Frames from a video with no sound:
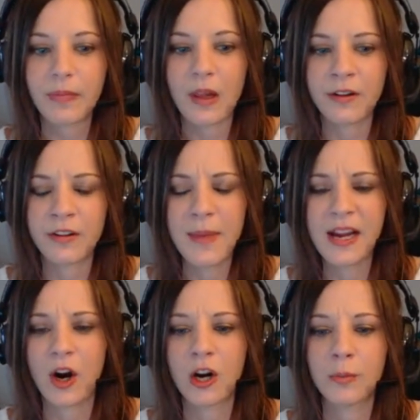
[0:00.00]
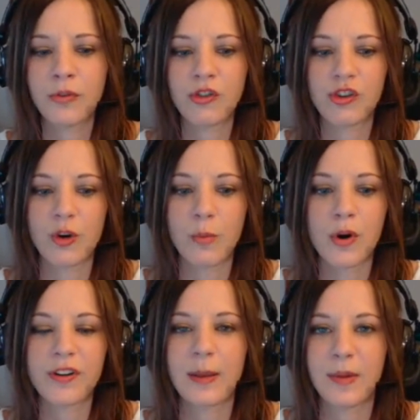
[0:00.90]
to make arms show
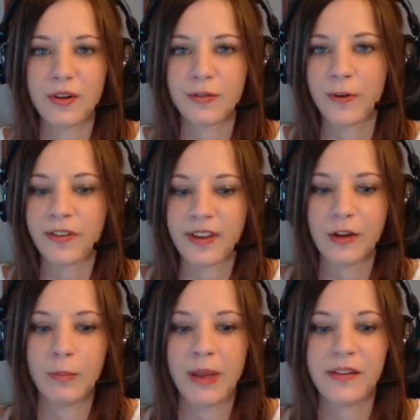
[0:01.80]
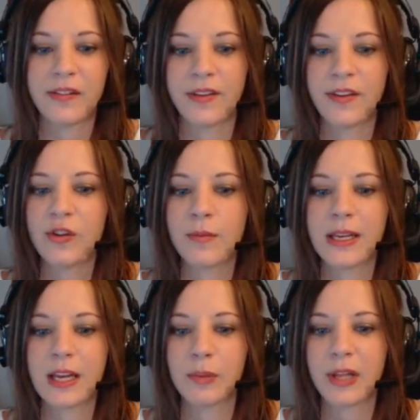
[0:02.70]
more damage for skill-based
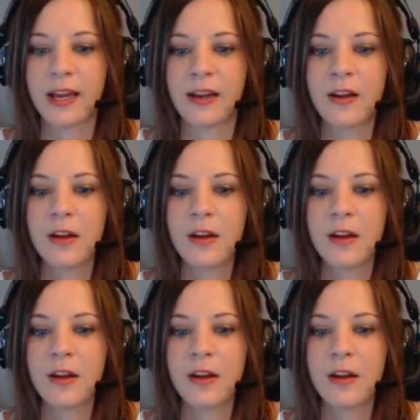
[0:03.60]
decision-making play